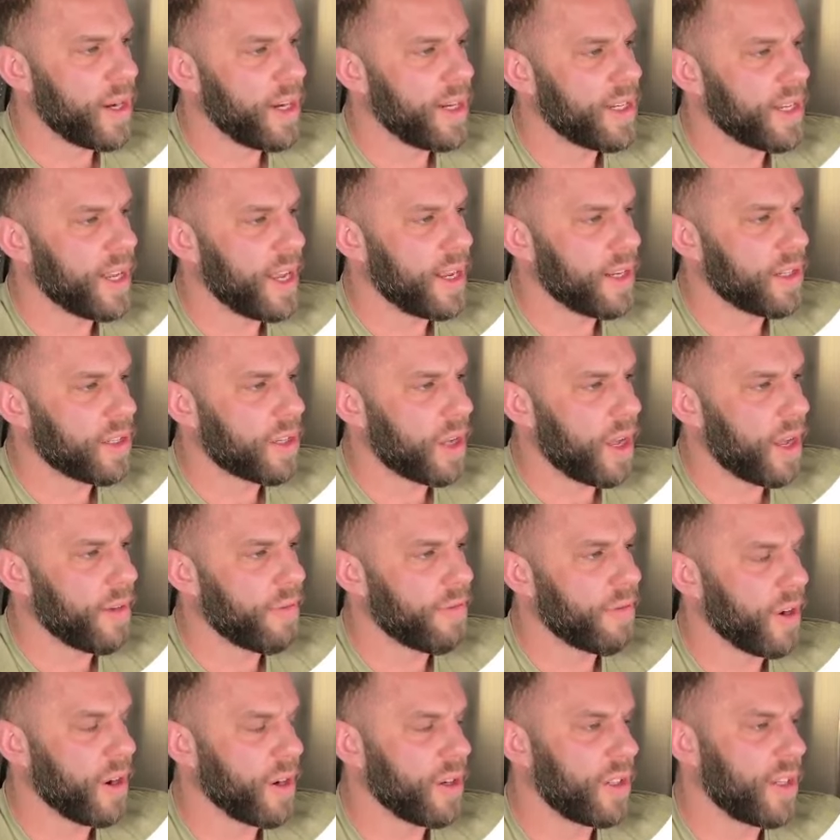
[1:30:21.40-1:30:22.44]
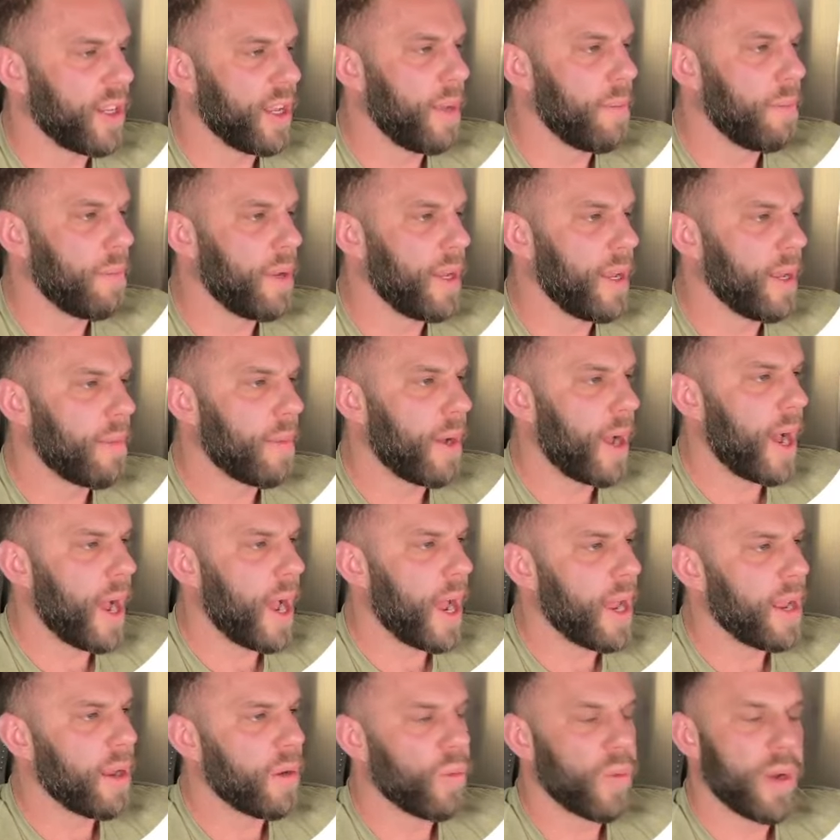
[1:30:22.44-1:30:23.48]
need to install it first,
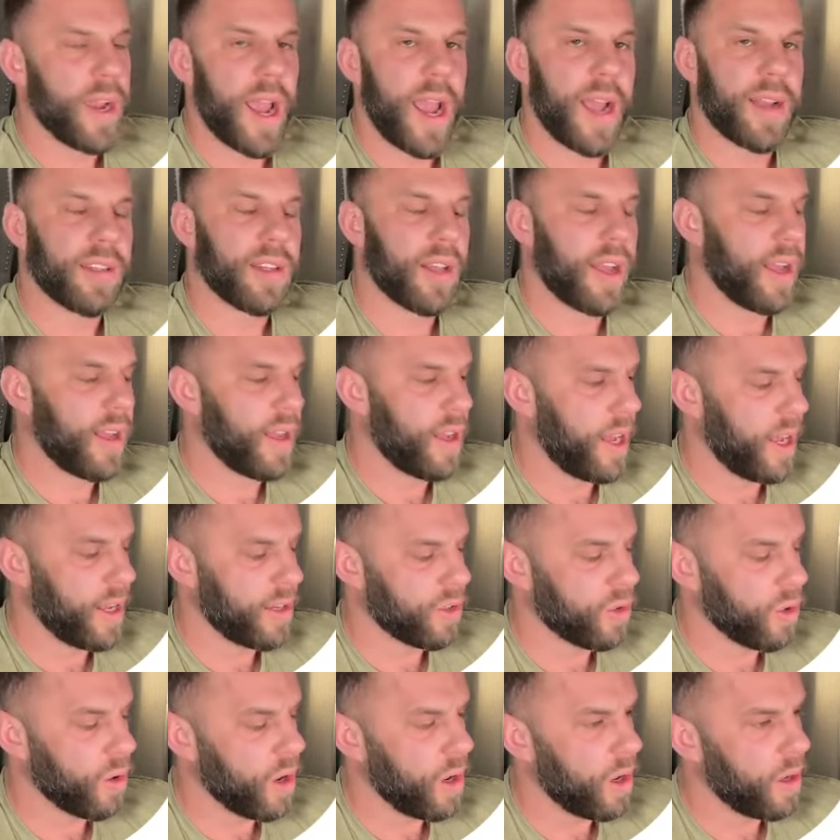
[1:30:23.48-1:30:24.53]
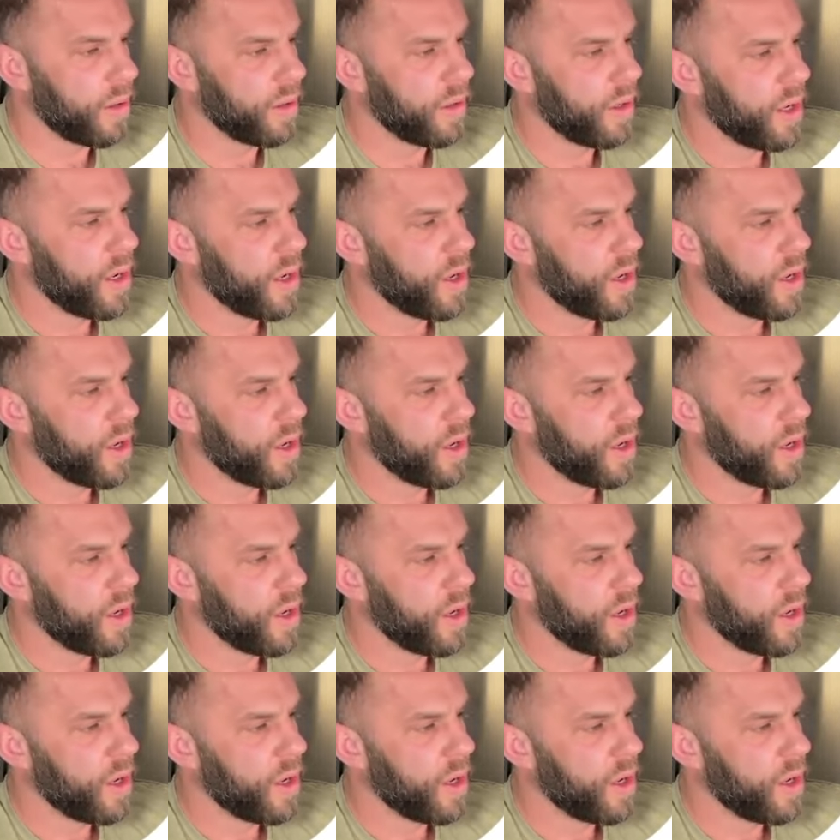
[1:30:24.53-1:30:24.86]
npmi react uh, scroll,